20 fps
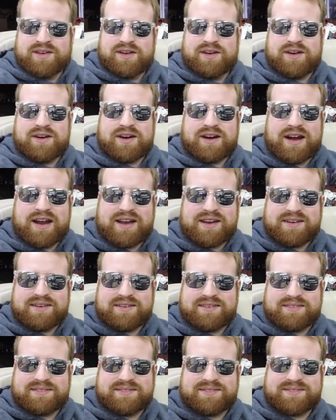all right
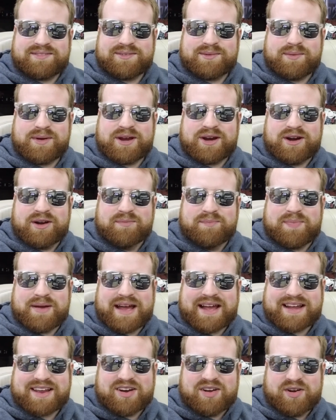we are
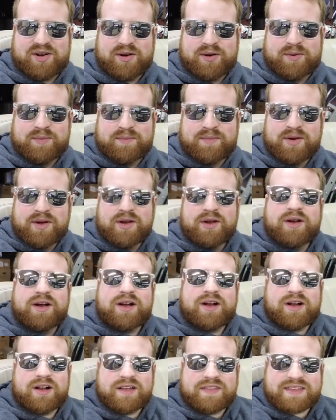back at home
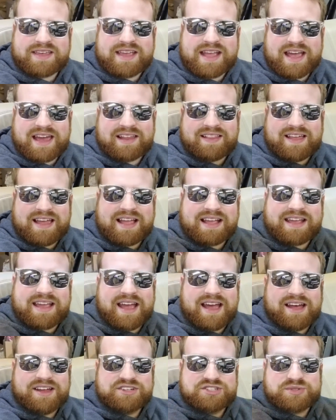on the cadillac
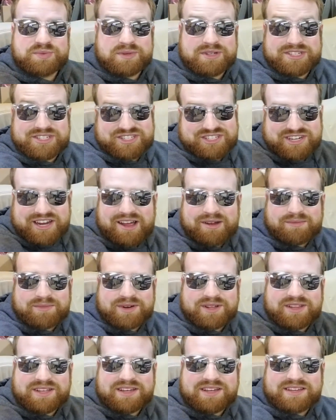couch which i'm
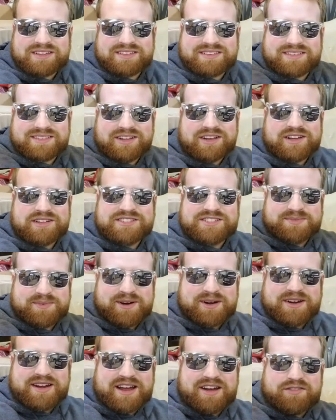really looking
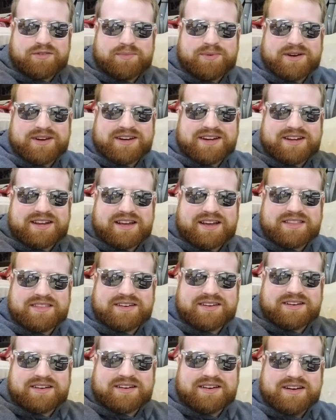smart now for putting
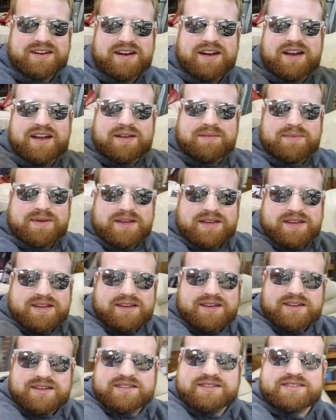together
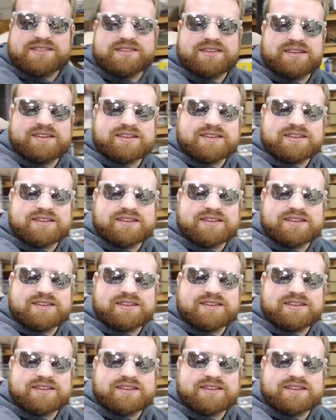because